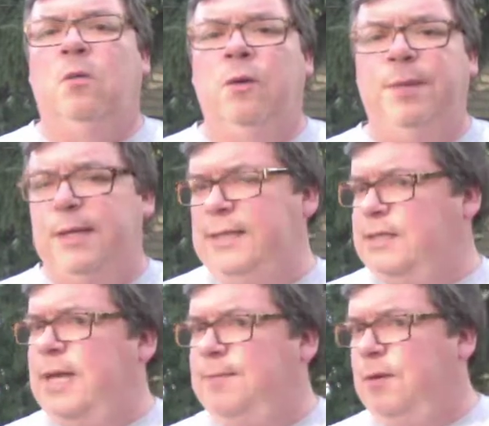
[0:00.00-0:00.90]
would be an
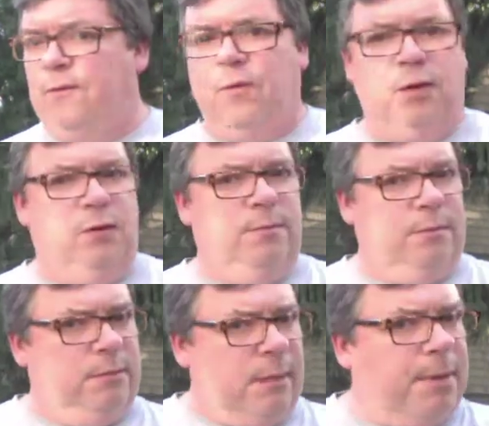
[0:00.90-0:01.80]
example of what you
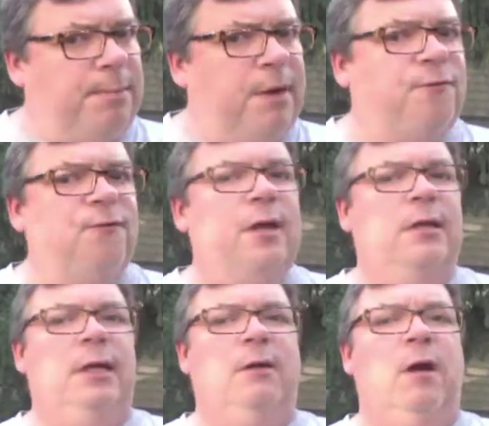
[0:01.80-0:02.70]
meant by
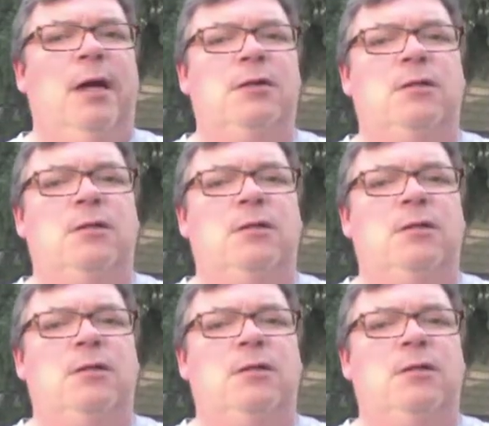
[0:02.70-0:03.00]
friendly, right?